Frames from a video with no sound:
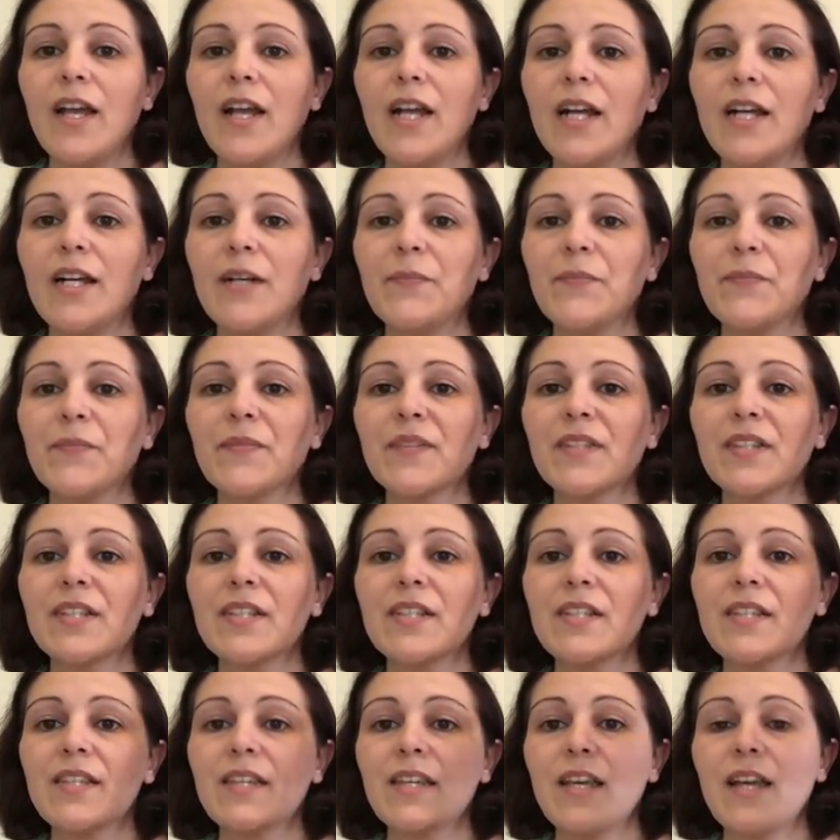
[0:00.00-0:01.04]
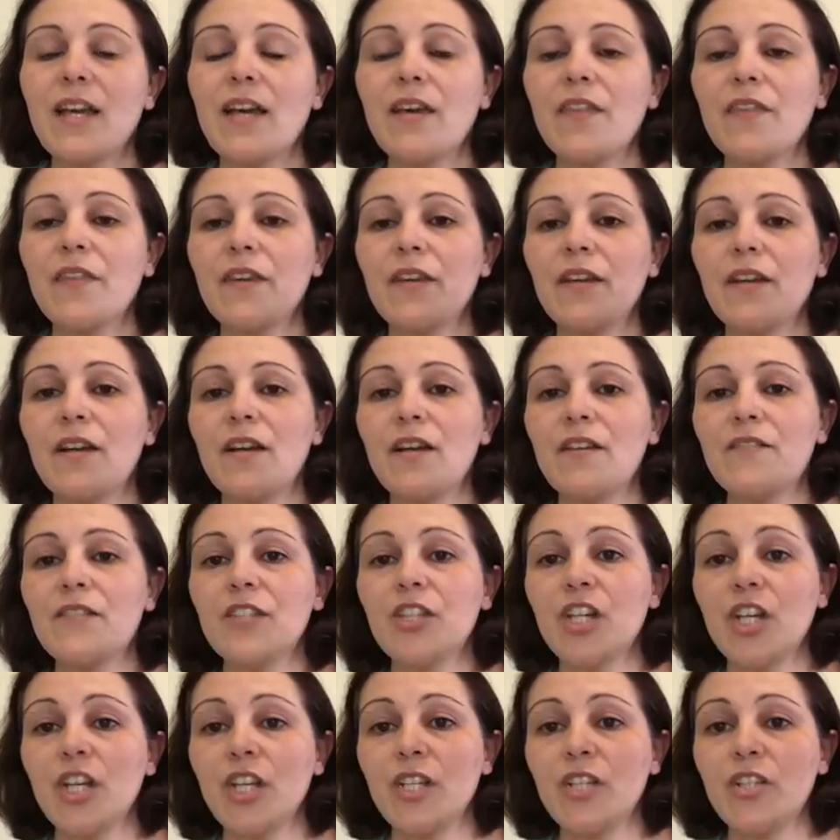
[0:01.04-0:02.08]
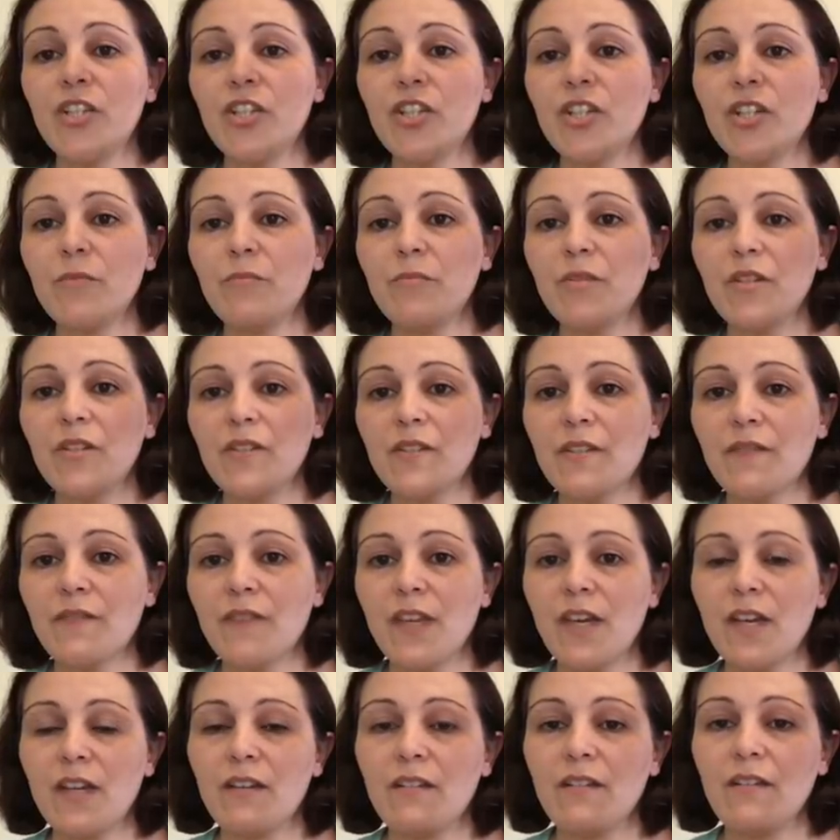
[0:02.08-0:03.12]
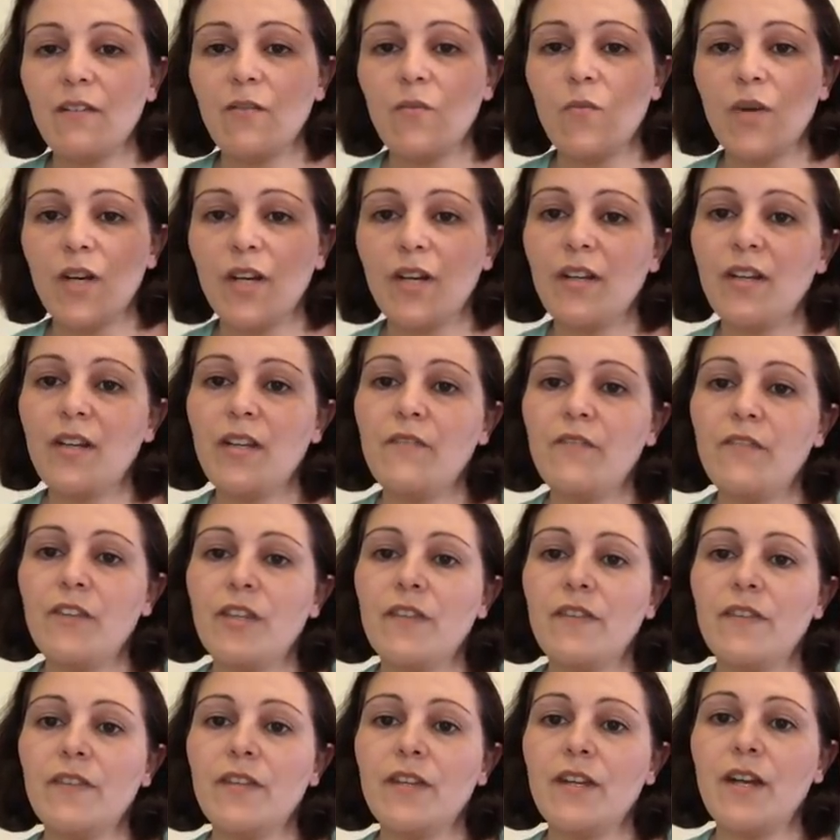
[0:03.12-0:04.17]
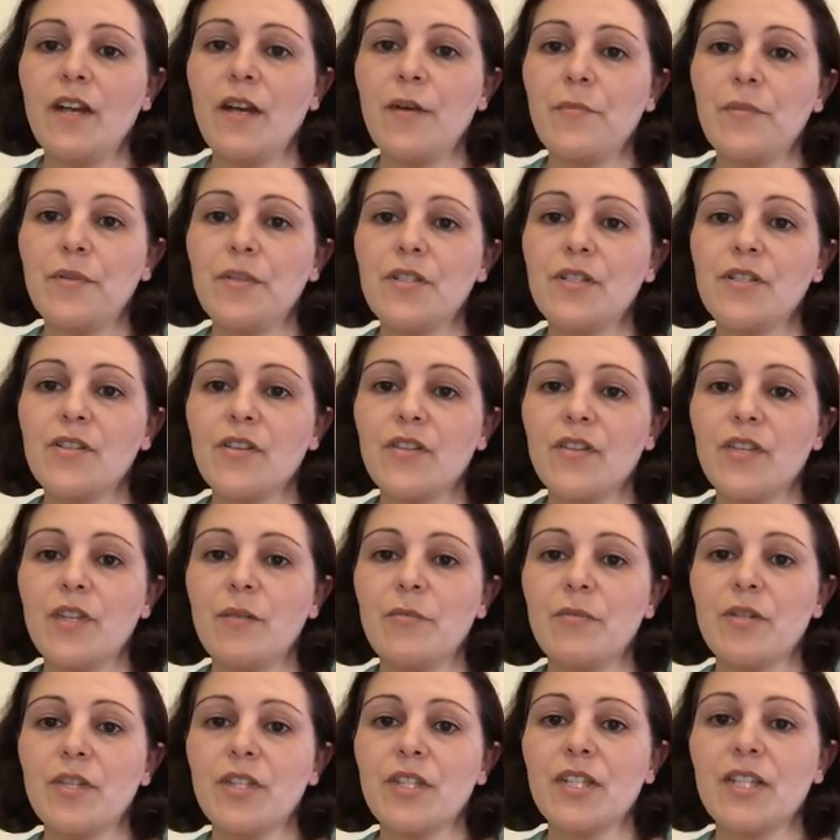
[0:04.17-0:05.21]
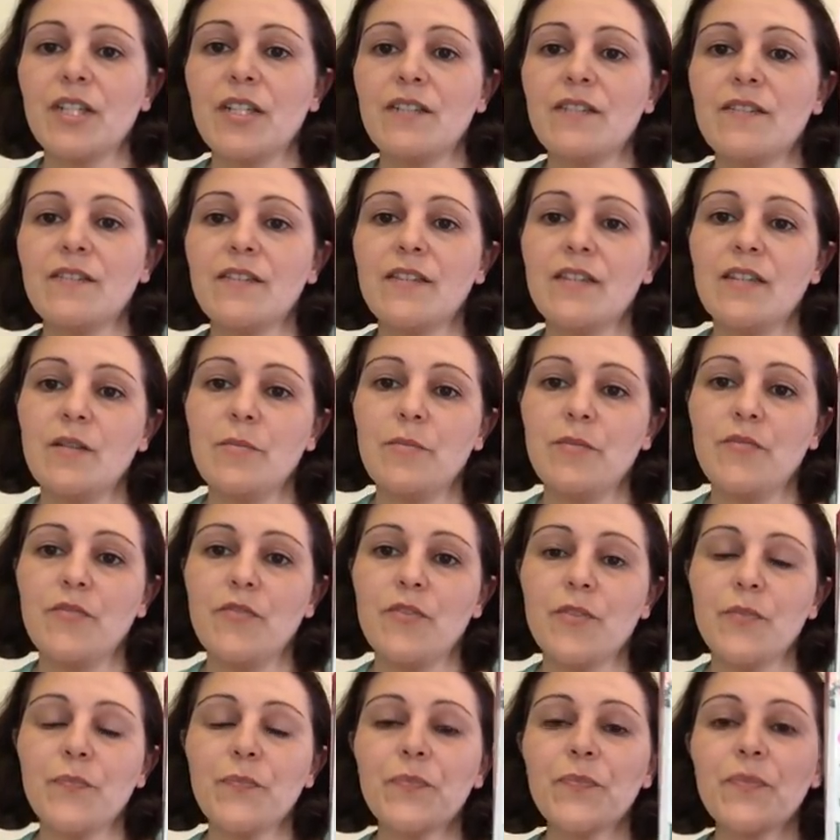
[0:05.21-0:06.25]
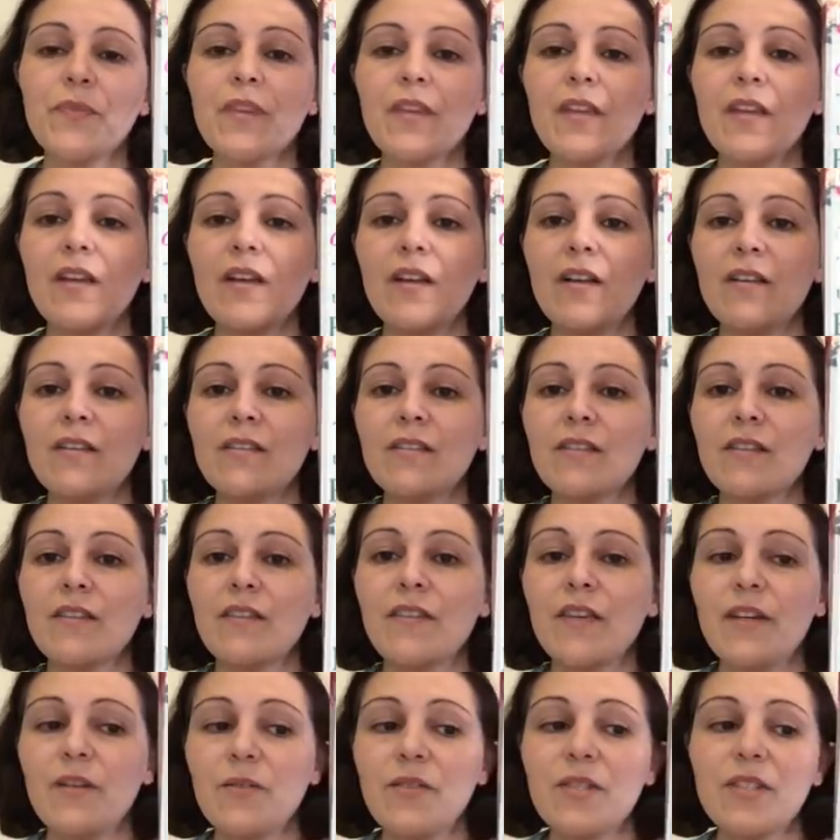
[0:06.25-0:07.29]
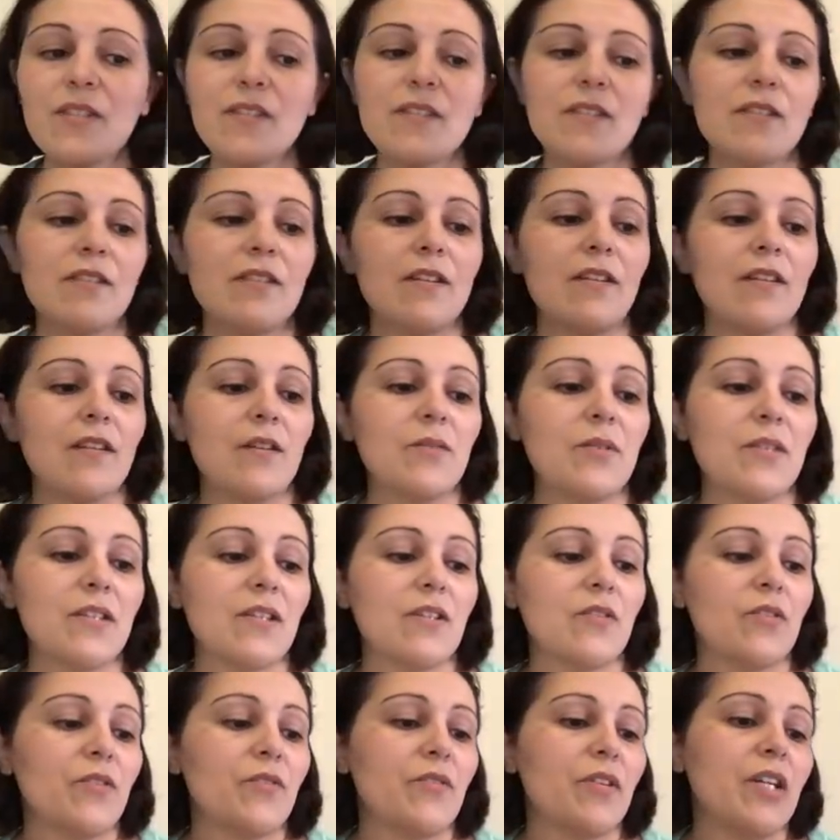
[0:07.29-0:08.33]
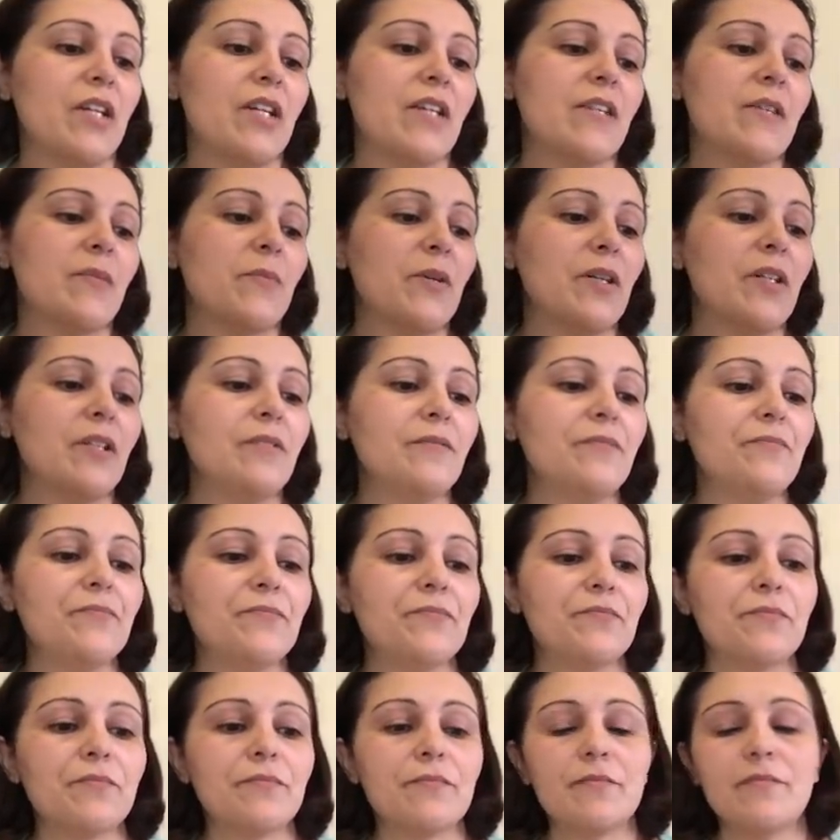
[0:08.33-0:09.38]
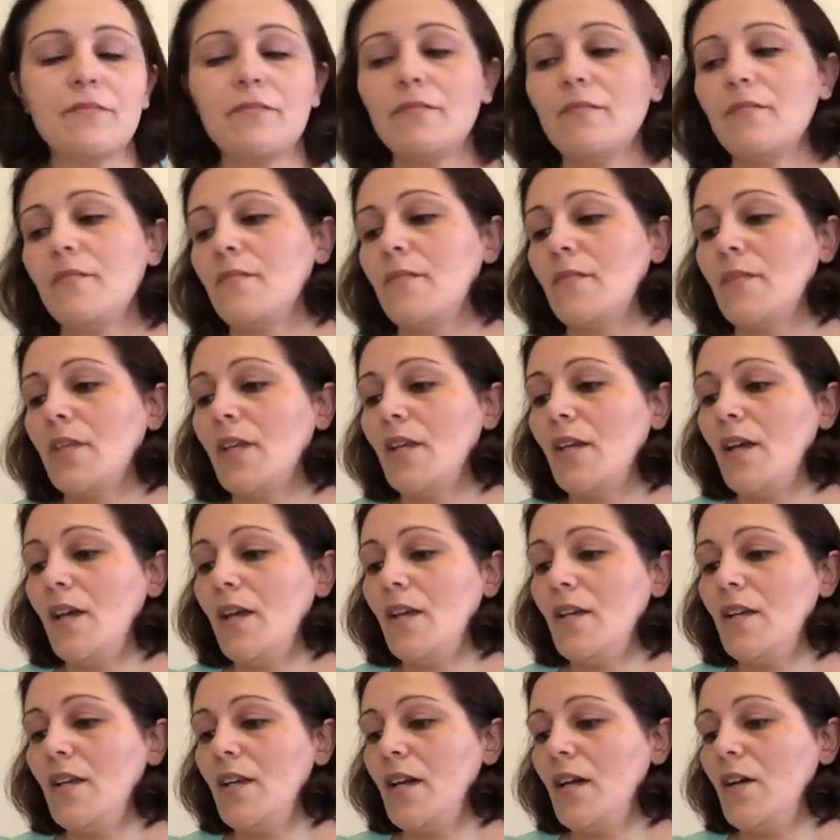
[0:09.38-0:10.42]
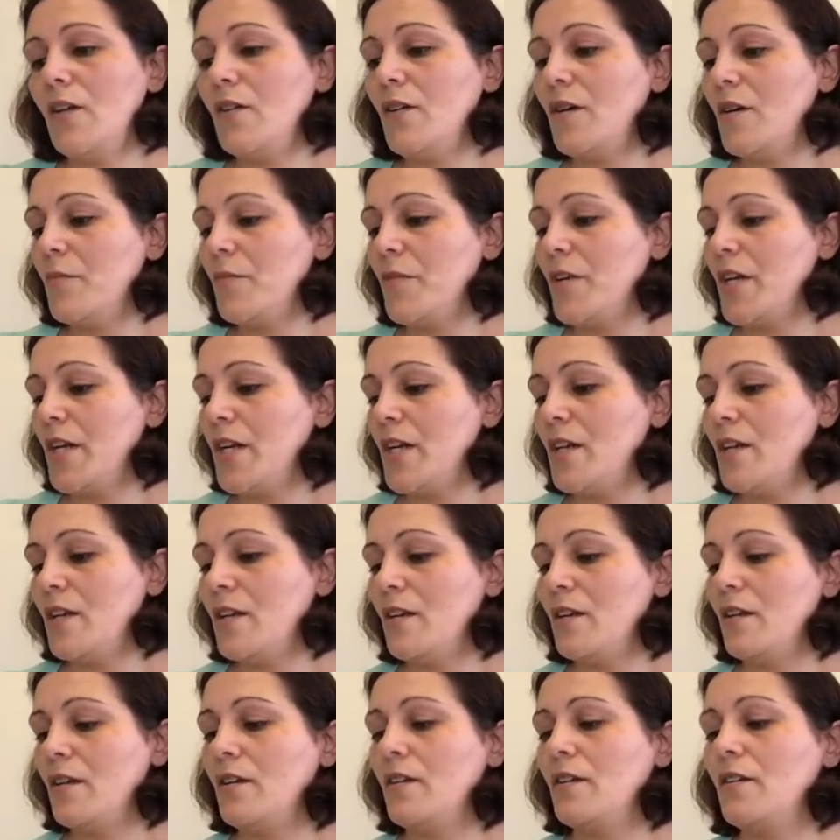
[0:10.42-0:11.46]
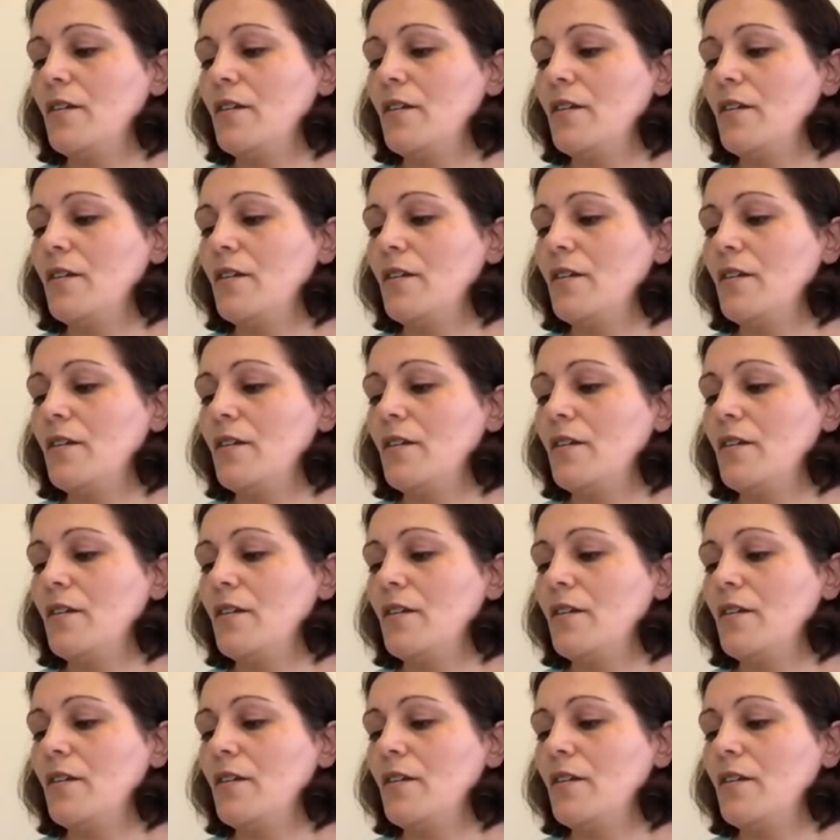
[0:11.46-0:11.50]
to see how their lives changed because of that one event that happened on their birthdays the year before. So that one's a good read as well. And now I'm reading